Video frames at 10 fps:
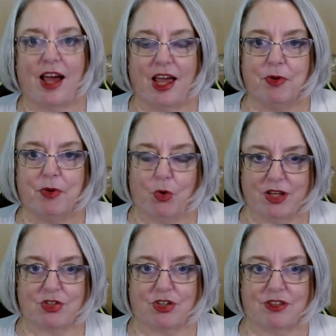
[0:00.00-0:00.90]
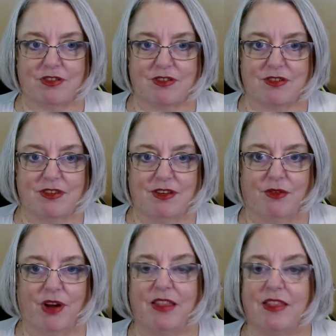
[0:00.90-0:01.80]
type questions,
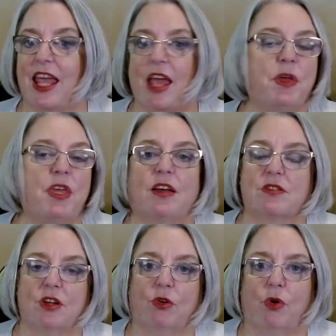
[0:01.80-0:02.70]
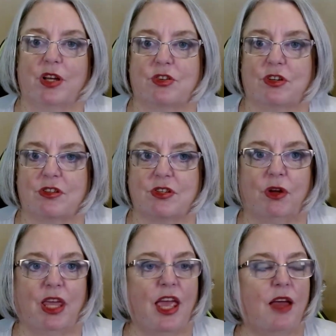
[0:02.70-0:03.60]
right? They can't be yes/no questions.
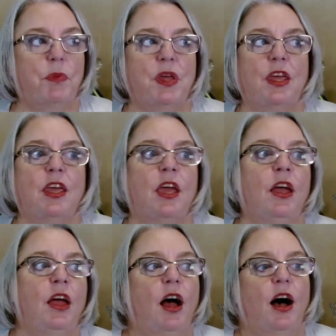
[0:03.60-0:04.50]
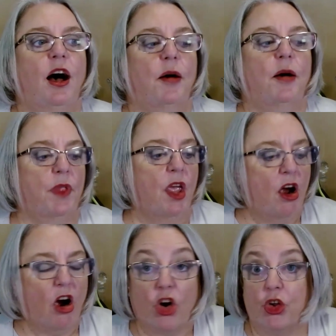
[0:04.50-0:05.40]
So it can't be,
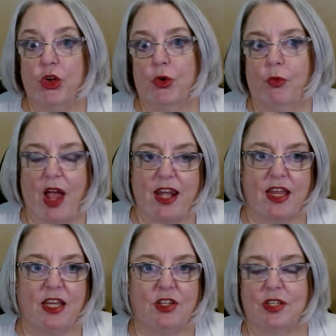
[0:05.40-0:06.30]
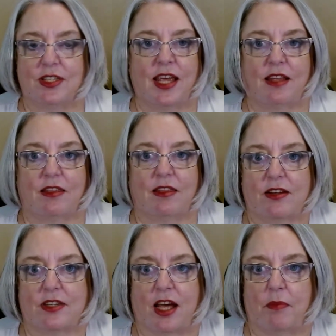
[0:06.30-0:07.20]
are you ready to take the
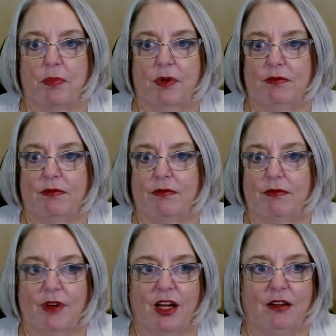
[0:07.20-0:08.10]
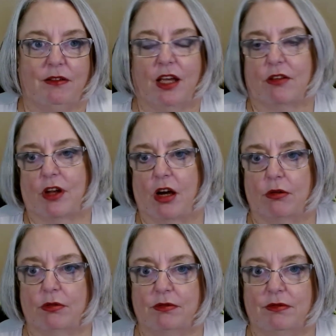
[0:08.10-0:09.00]
next step? Right?
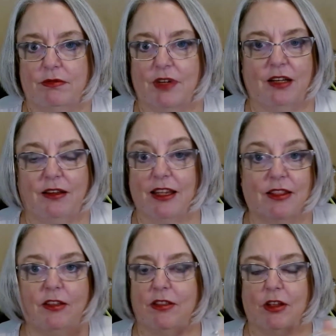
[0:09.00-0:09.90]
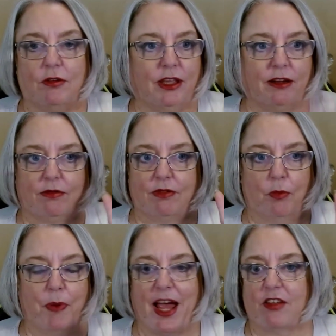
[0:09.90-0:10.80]
Yes/no. Right? Like
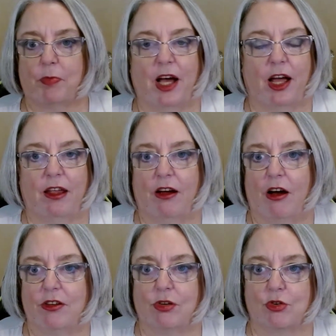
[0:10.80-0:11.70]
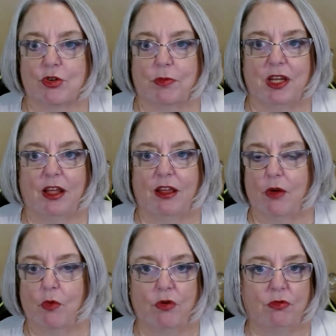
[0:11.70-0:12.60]
they'll pass by on social
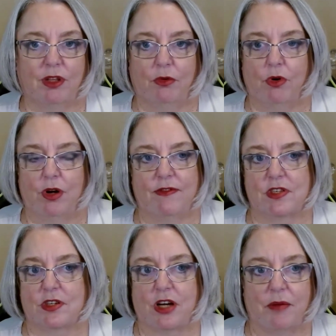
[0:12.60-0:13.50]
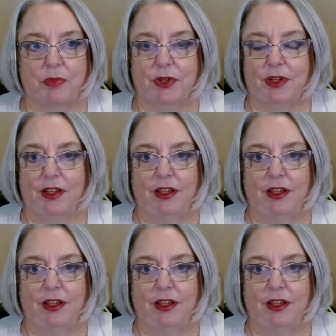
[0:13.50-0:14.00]
media. They won't even stop.